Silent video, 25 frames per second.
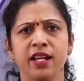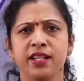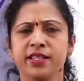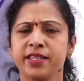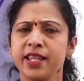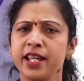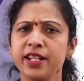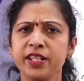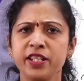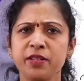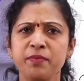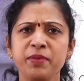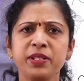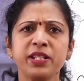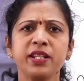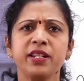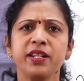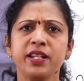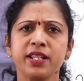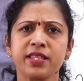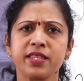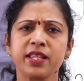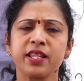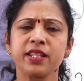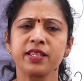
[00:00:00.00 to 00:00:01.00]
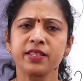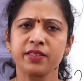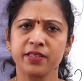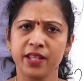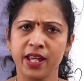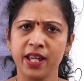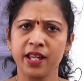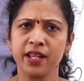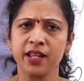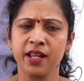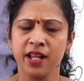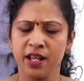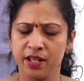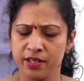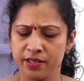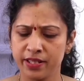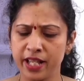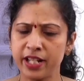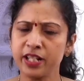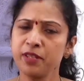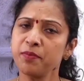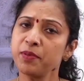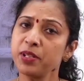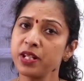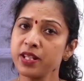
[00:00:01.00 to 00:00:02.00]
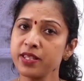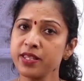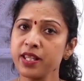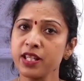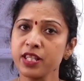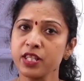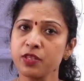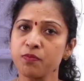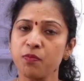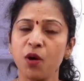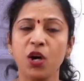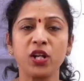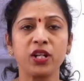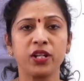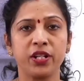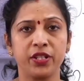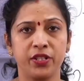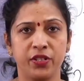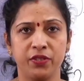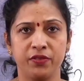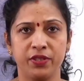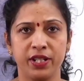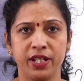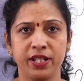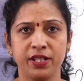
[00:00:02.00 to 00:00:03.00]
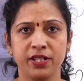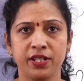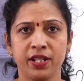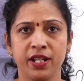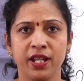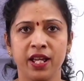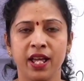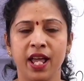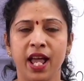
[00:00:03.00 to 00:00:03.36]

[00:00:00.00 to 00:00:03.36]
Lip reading: Centimeter is a smaller unit.